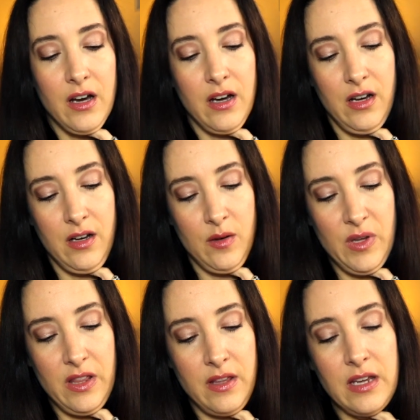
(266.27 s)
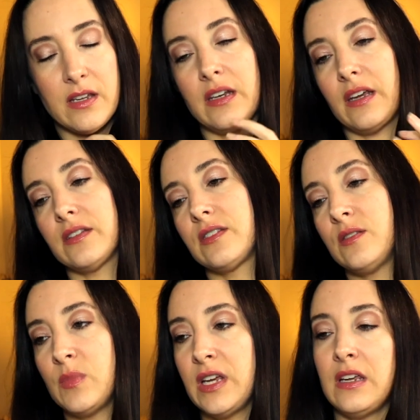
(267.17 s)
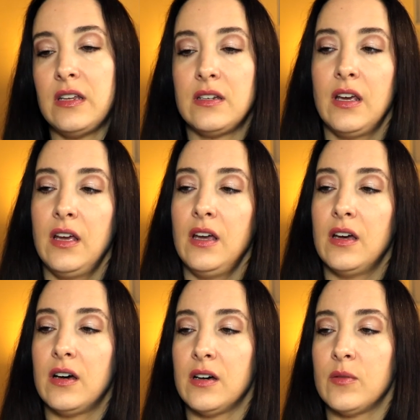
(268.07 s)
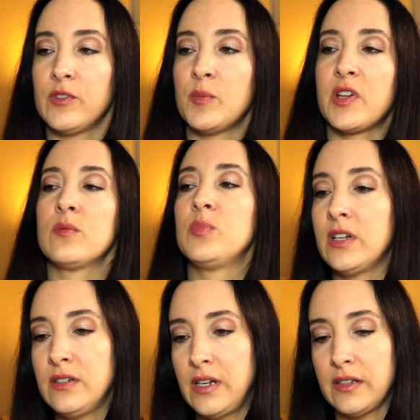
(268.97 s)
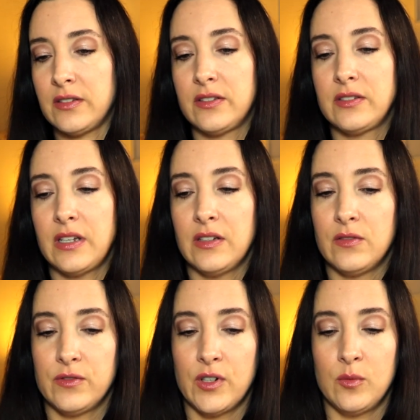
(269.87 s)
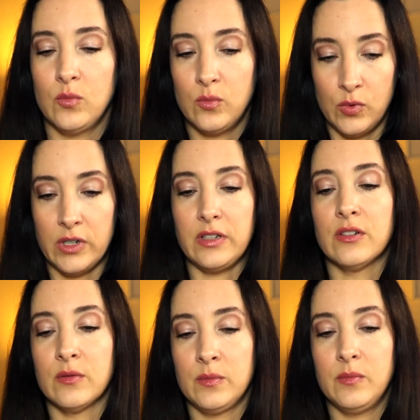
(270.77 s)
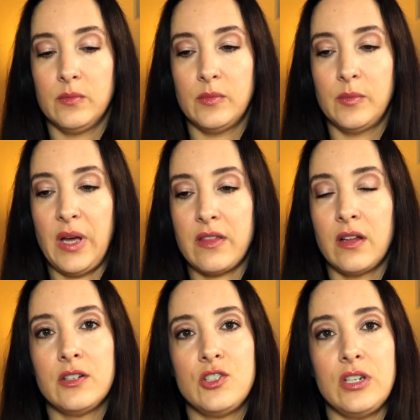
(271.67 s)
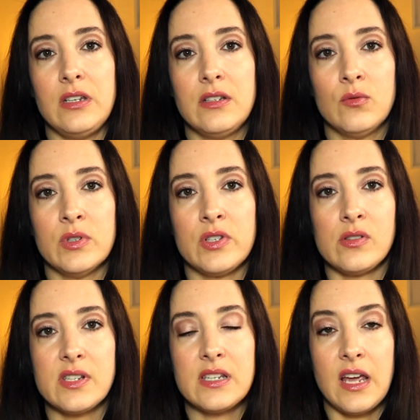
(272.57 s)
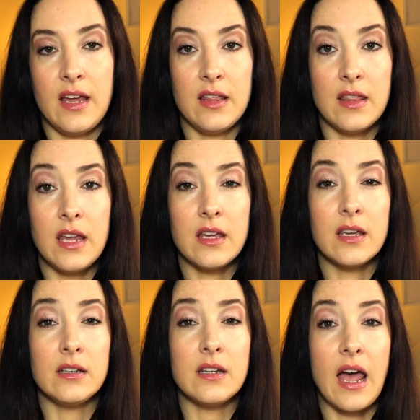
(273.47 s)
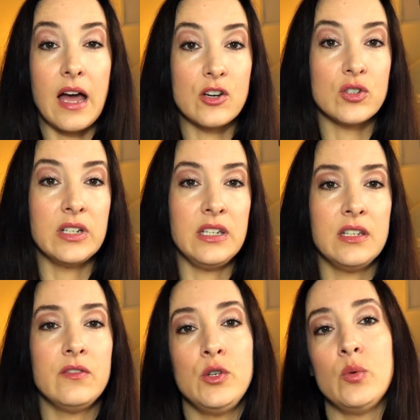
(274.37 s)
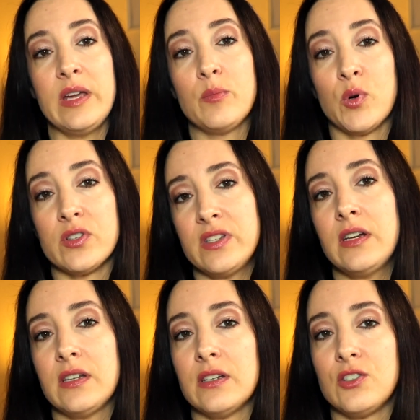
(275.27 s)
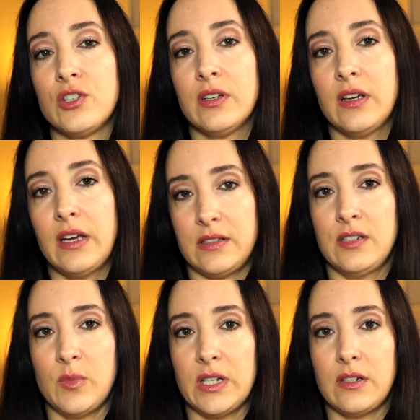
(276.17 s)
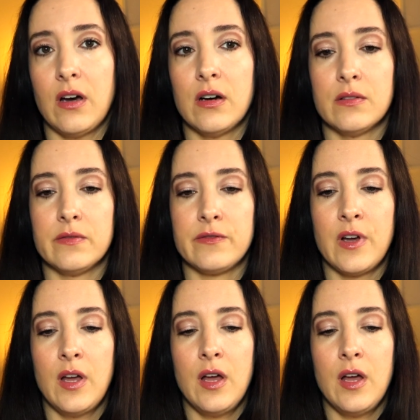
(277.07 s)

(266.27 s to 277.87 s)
They can estimate from other blood tests and from what your pathology results say, they can actually give you a percentage estimate of